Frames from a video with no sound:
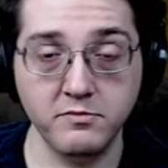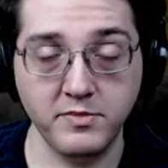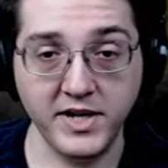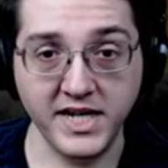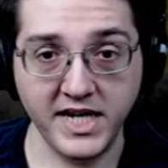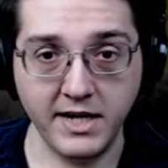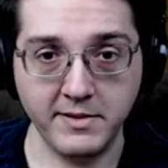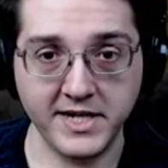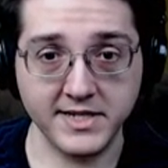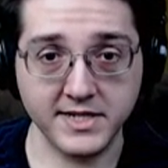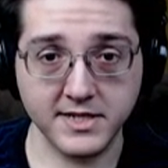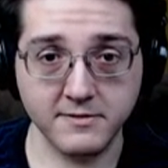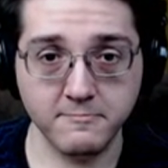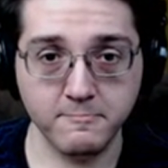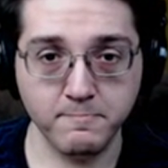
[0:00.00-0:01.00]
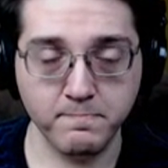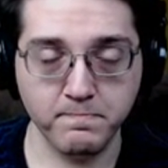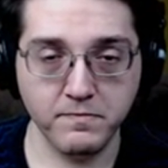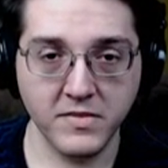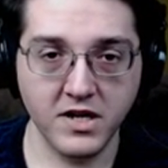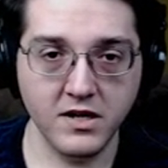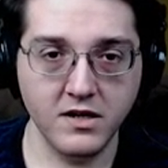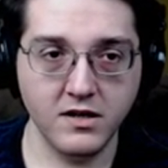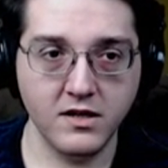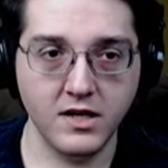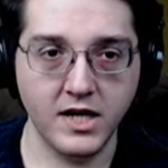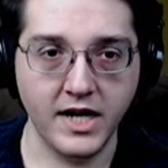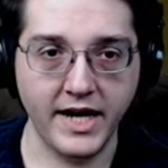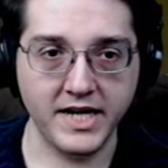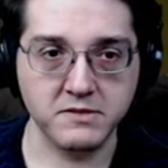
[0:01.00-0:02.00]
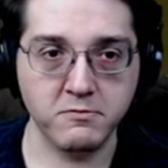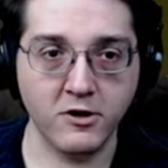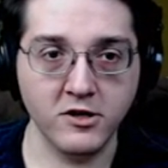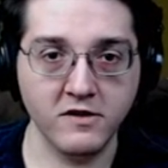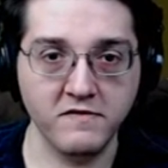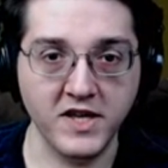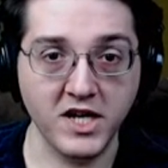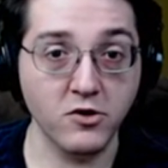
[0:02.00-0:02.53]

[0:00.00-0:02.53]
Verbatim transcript: PDMS uh, as part of the